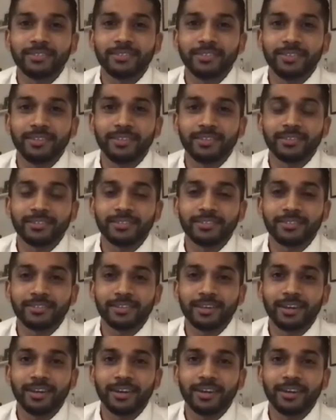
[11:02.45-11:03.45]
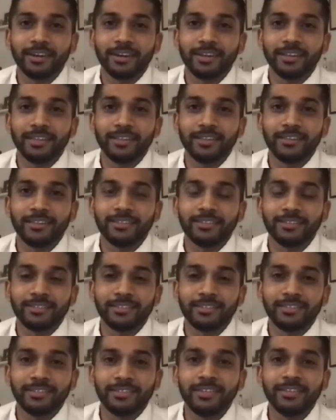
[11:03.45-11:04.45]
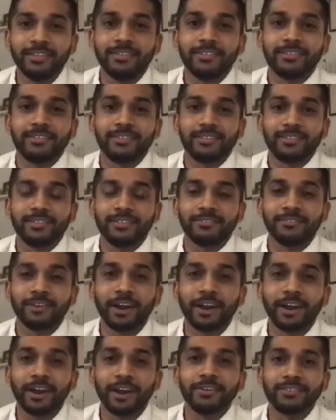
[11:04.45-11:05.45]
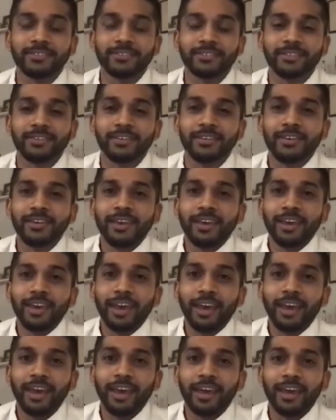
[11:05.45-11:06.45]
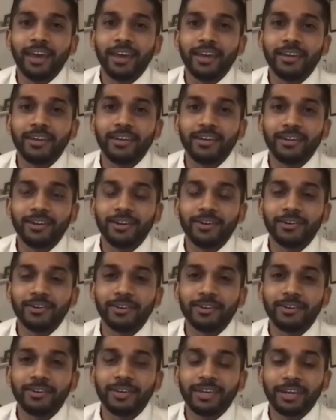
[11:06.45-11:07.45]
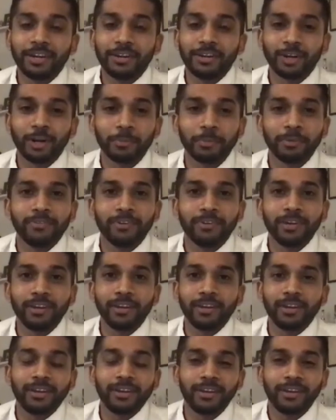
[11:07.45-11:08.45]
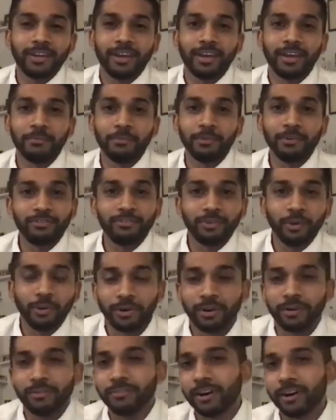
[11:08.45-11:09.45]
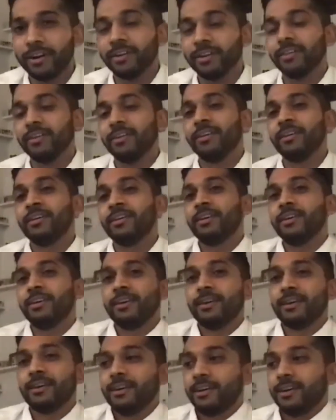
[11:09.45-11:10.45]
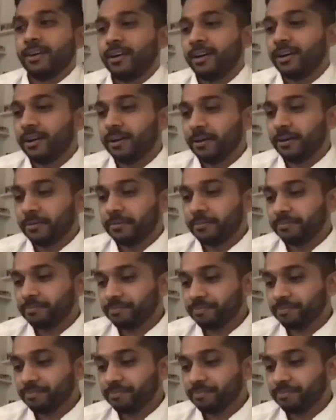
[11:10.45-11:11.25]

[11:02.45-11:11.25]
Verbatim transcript: this uh, this disease, this virus, and you know get a grip of it and move forward finally. Um,